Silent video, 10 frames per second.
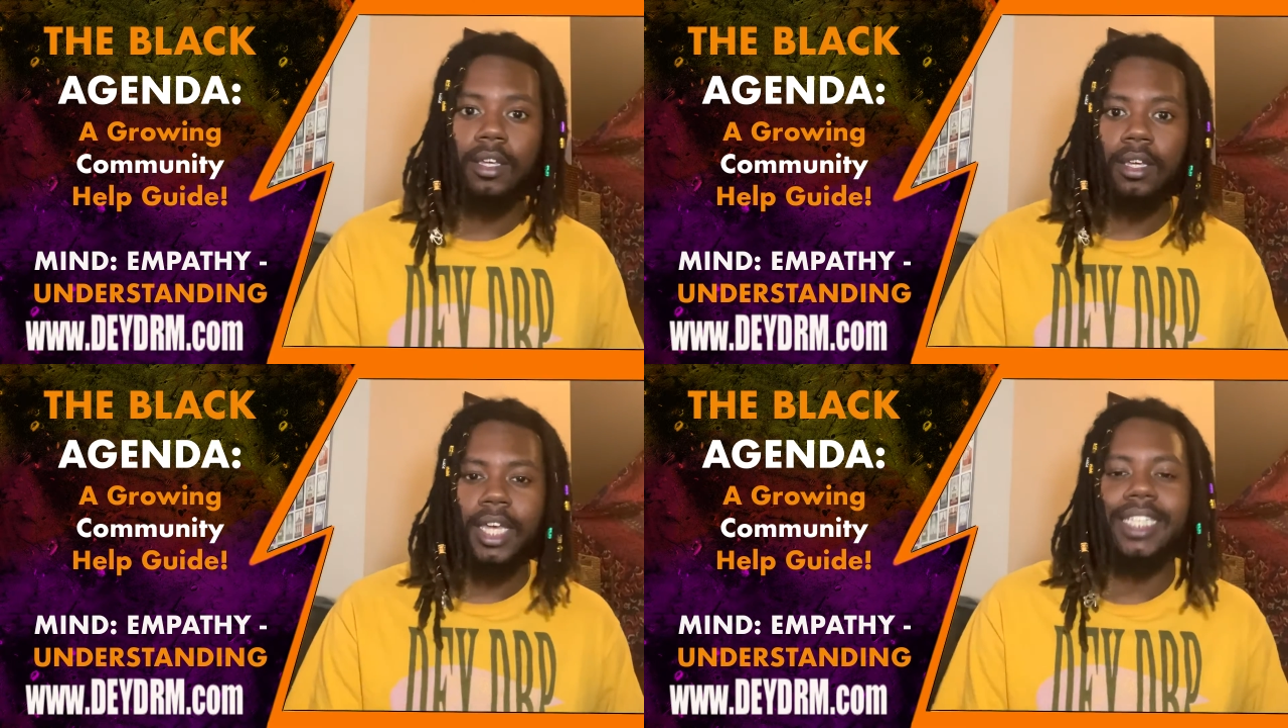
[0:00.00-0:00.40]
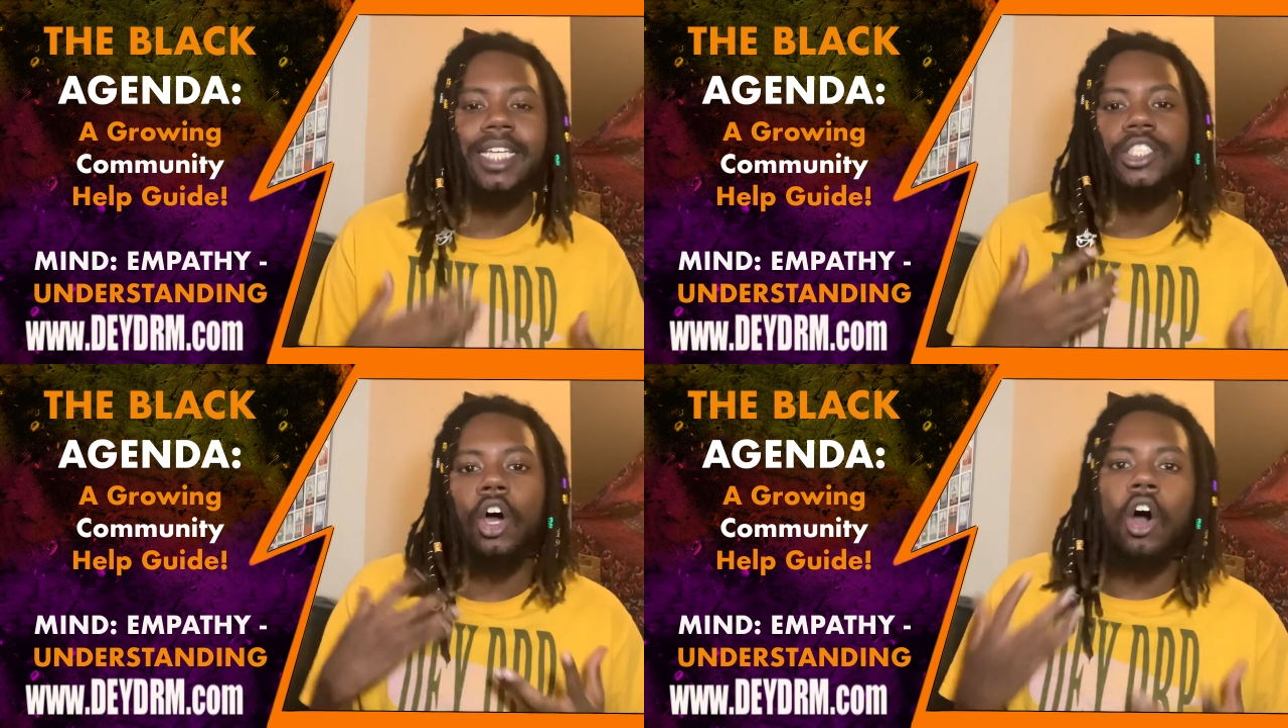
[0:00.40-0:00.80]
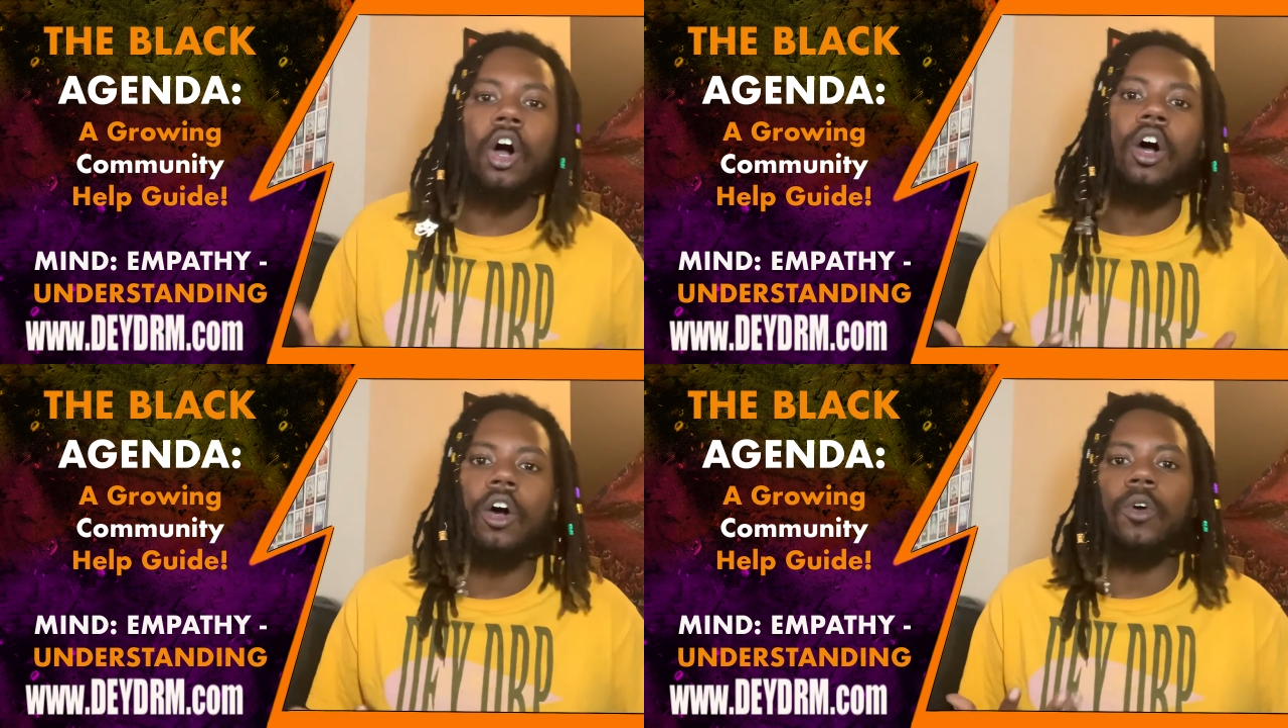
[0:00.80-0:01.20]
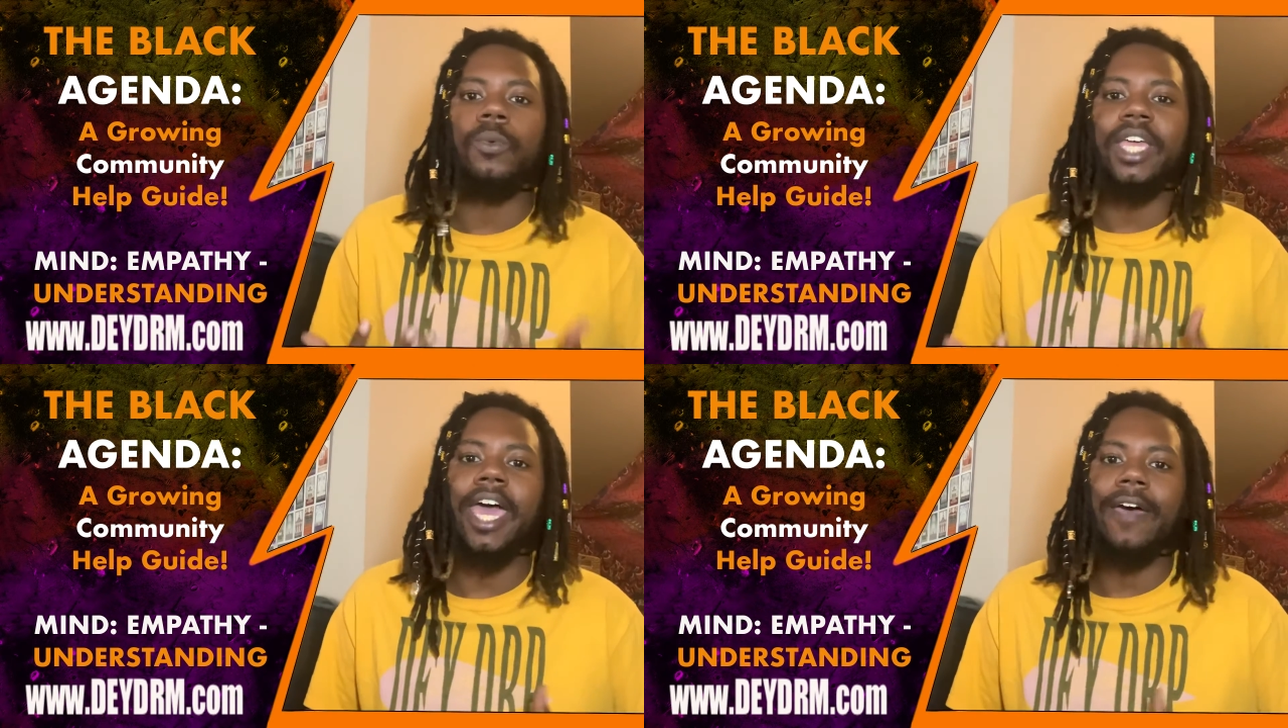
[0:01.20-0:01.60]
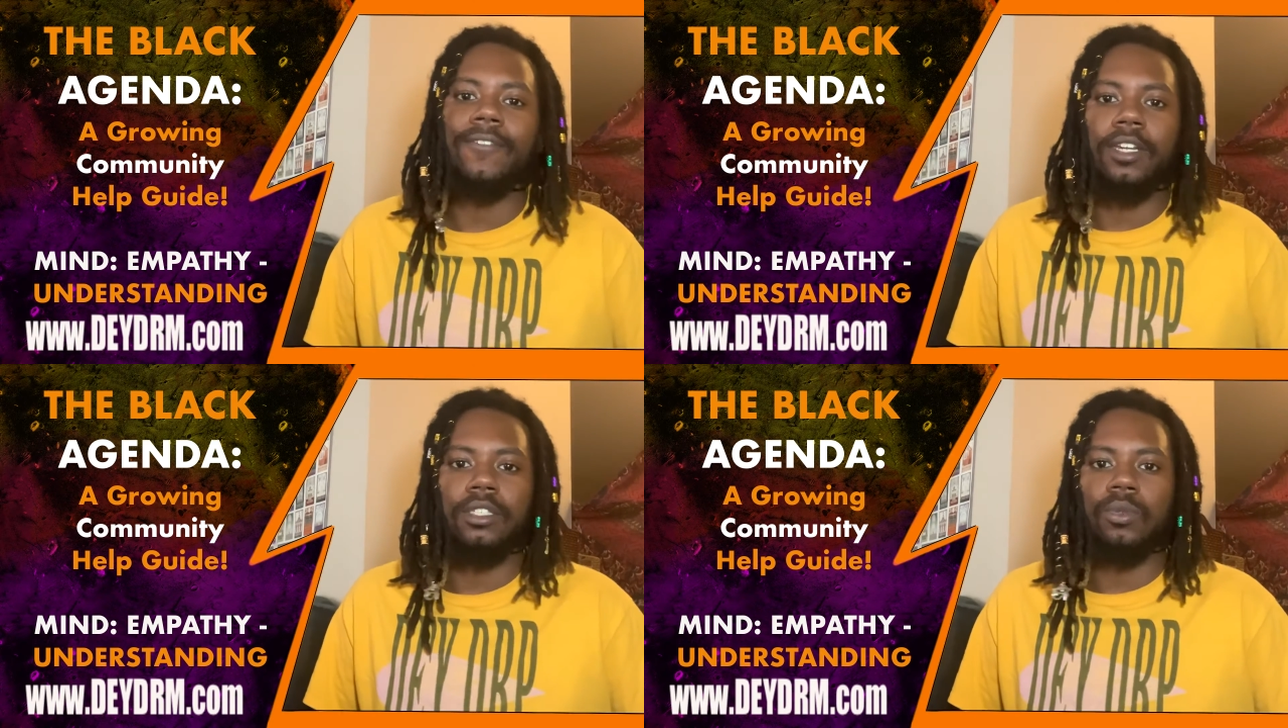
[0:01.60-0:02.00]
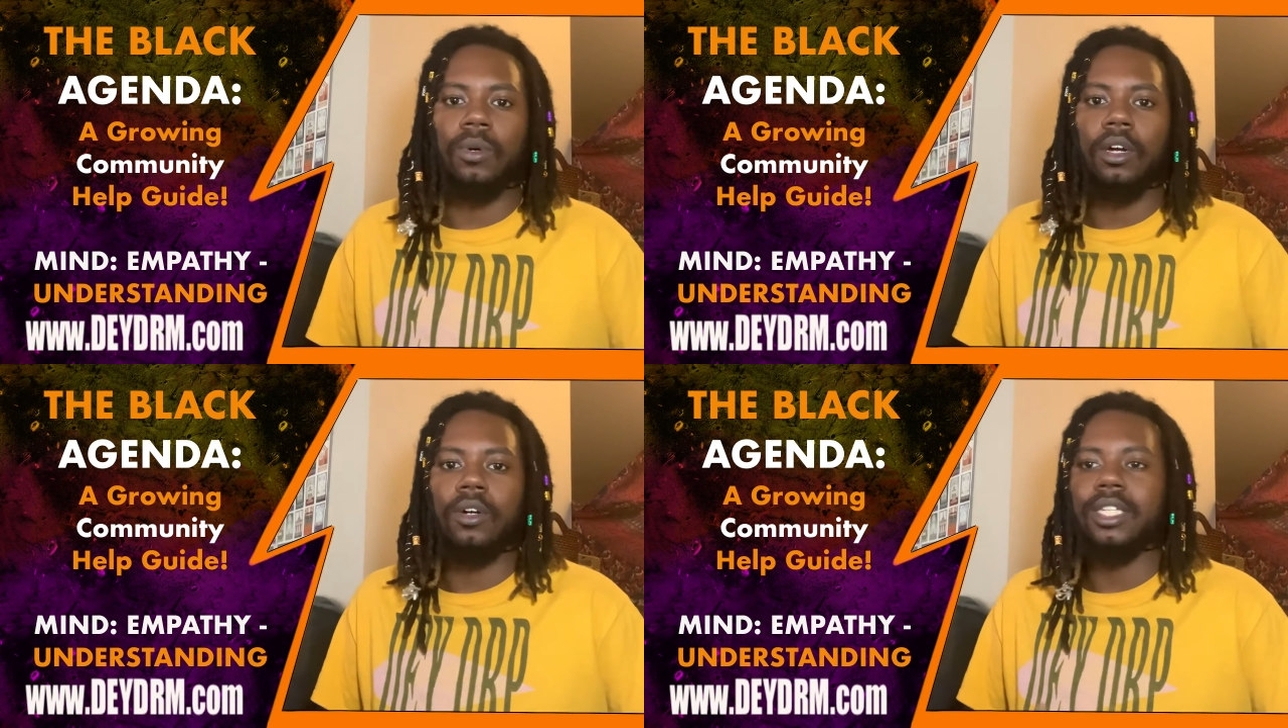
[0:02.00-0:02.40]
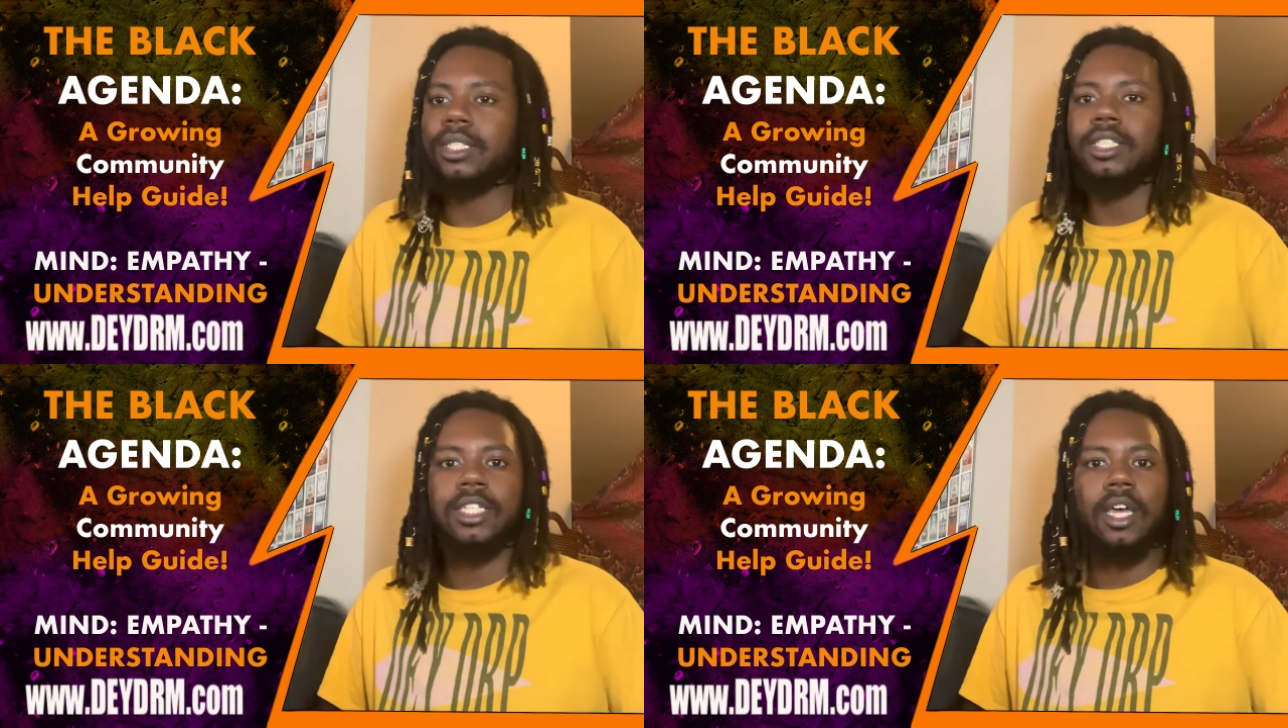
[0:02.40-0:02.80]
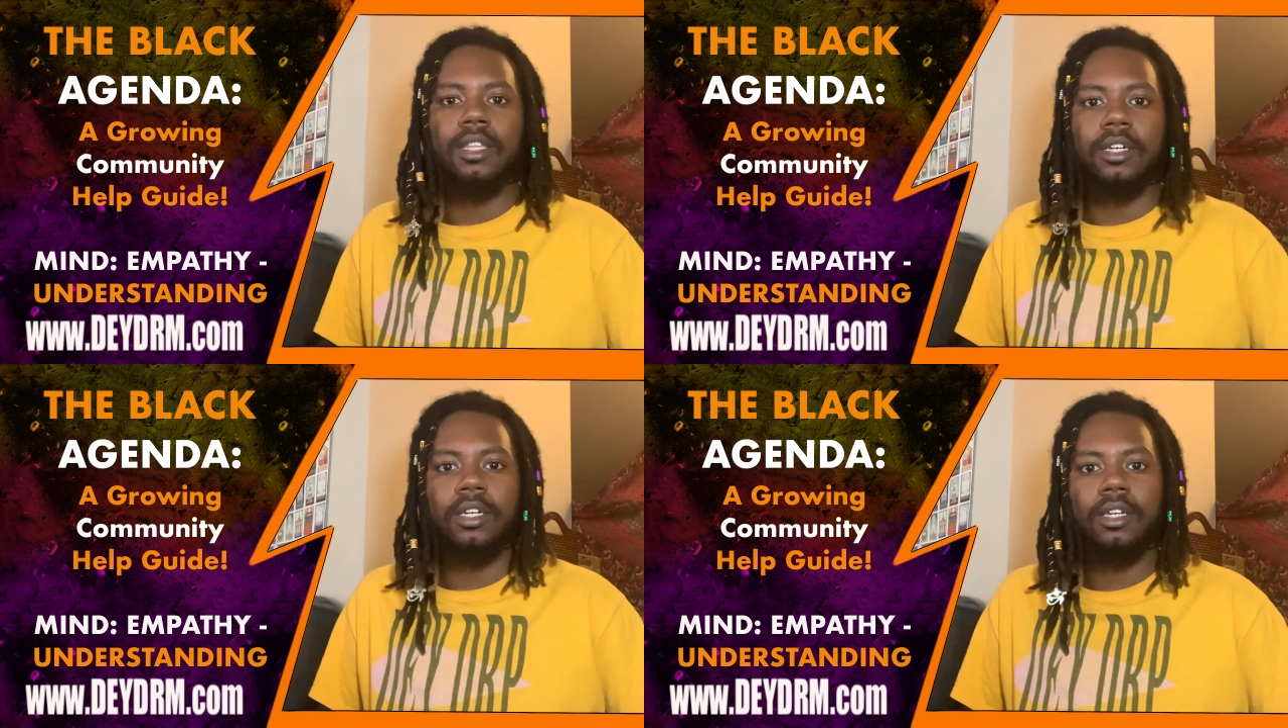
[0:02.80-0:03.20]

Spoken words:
Because that's all we have in this world is each other.